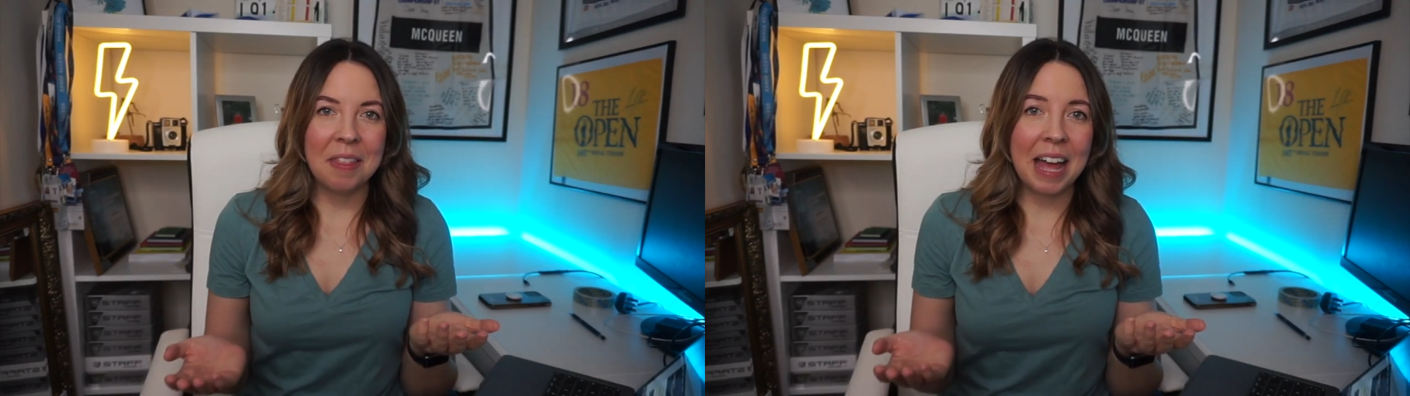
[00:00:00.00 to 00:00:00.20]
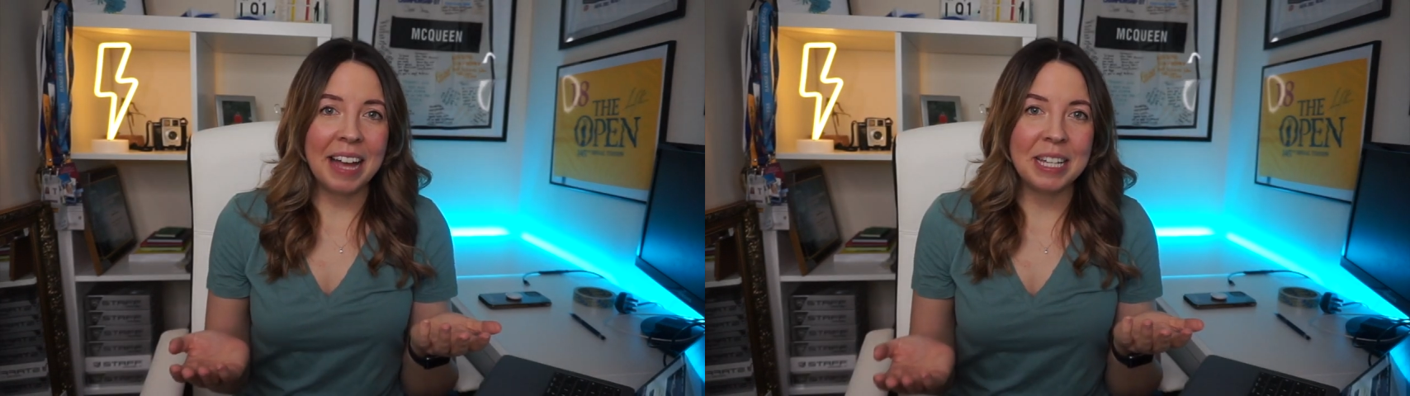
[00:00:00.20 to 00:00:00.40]

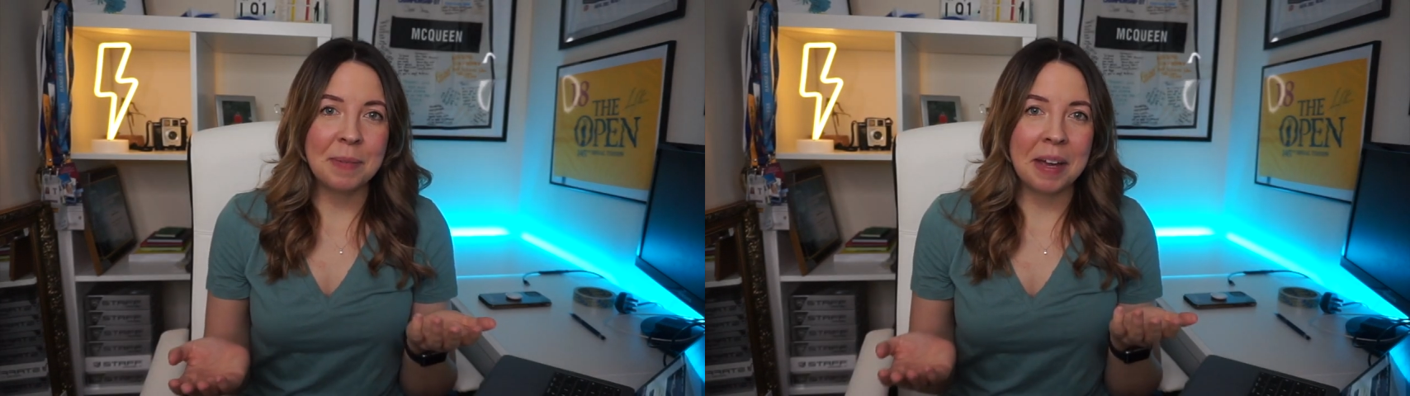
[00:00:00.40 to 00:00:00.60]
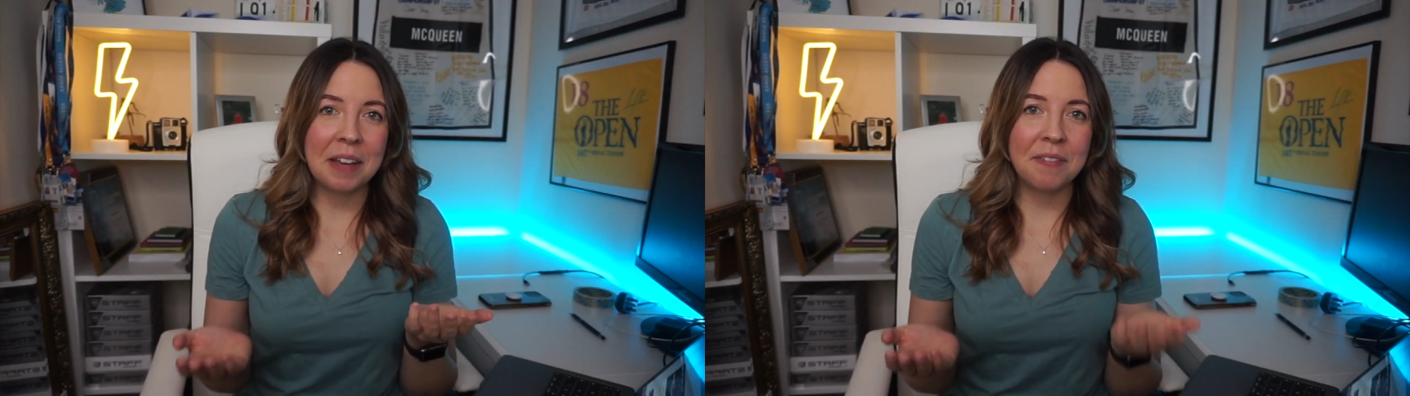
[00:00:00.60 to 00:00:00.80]
that
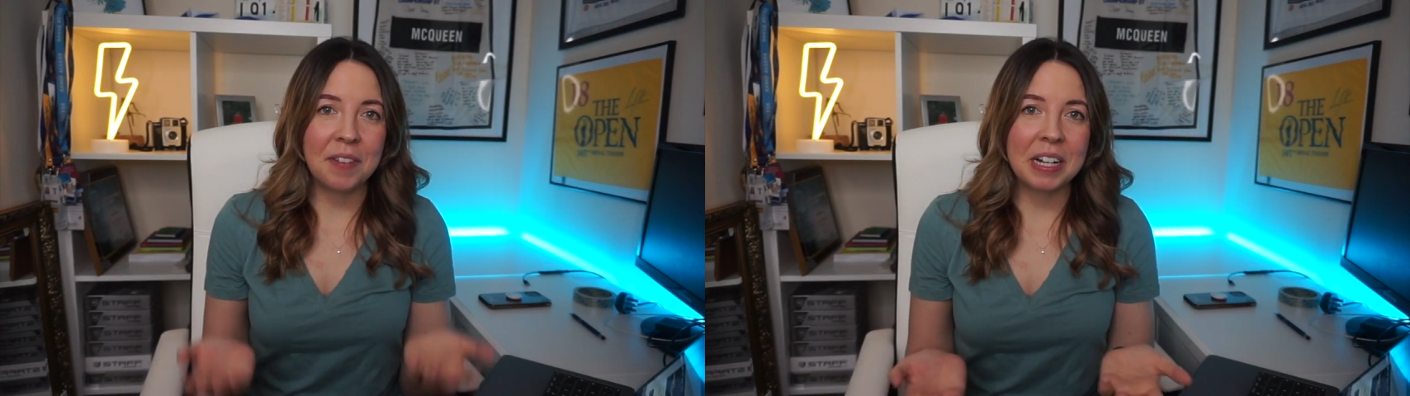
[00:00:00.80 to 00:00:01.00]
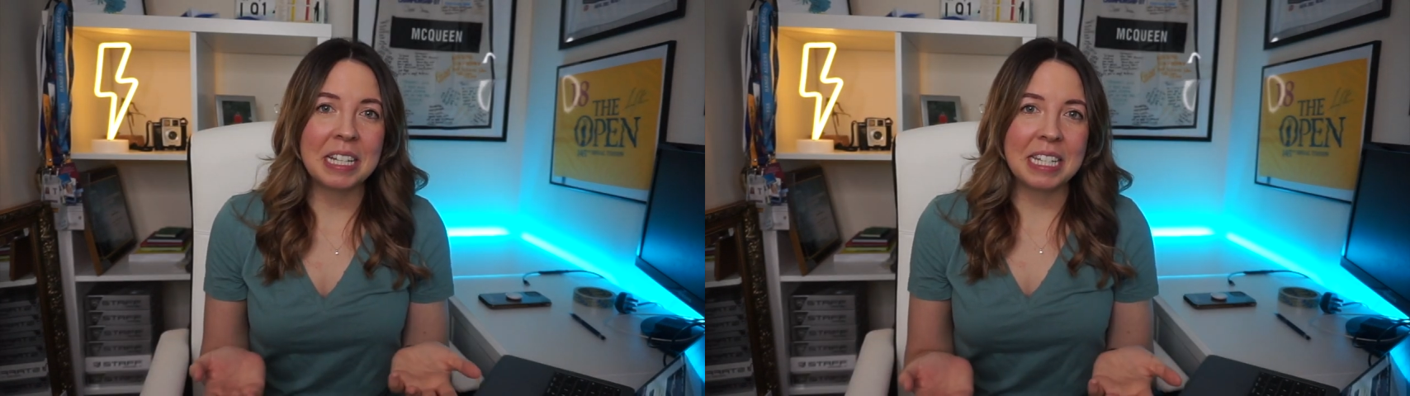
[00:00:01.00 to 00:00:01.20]
is my
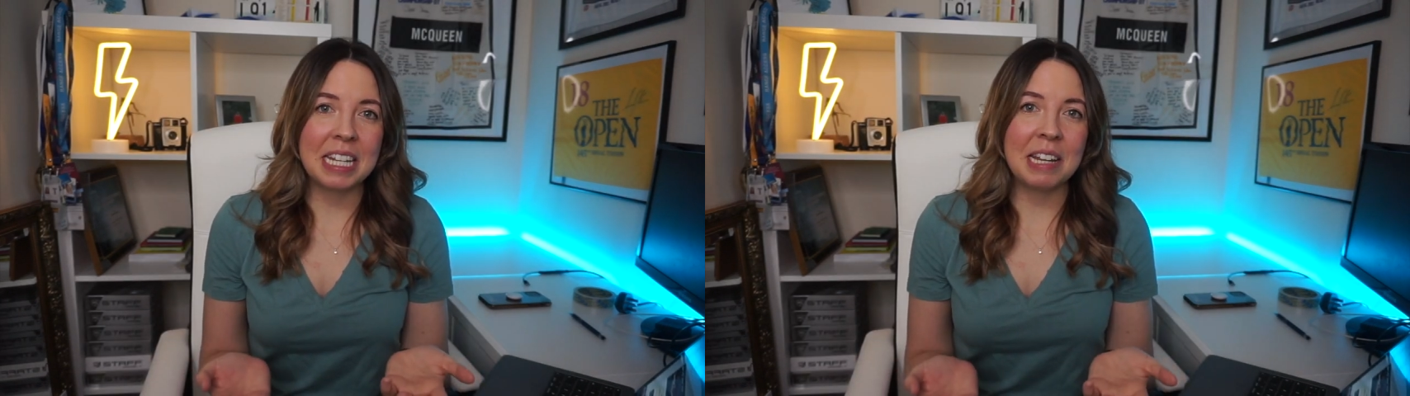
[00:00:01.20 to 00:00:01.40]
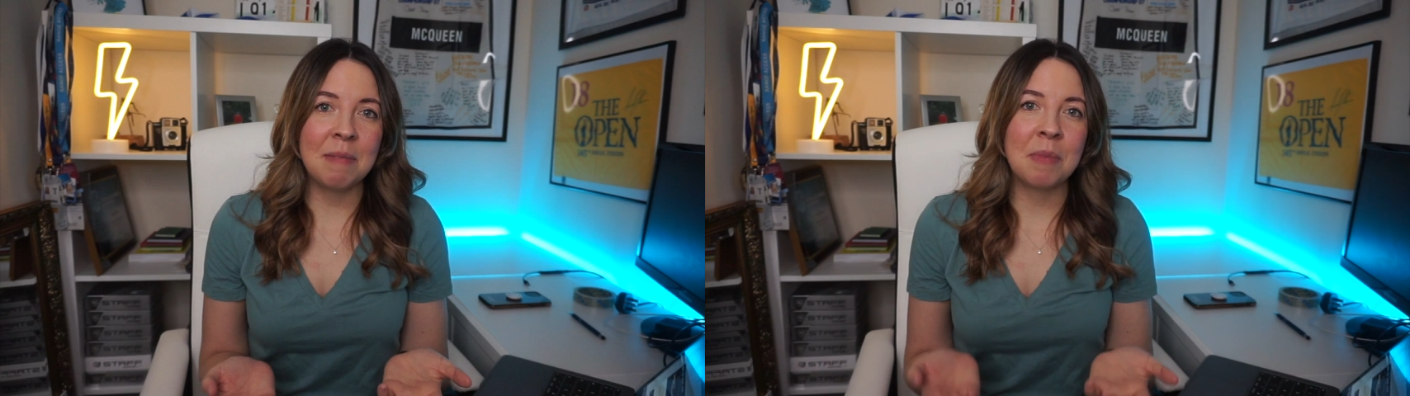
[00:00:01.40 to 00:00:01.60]
first
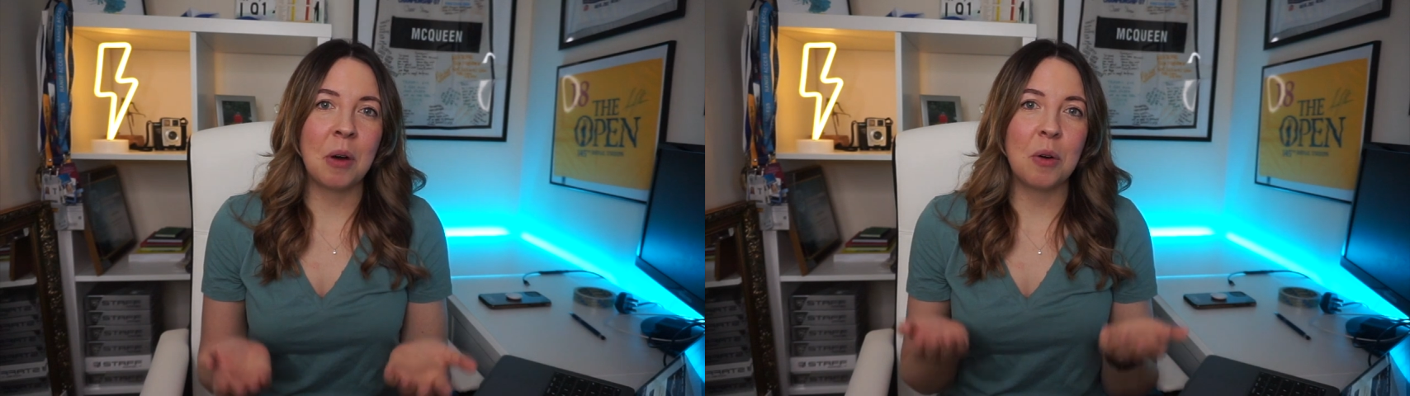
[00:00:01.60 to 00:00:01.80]
team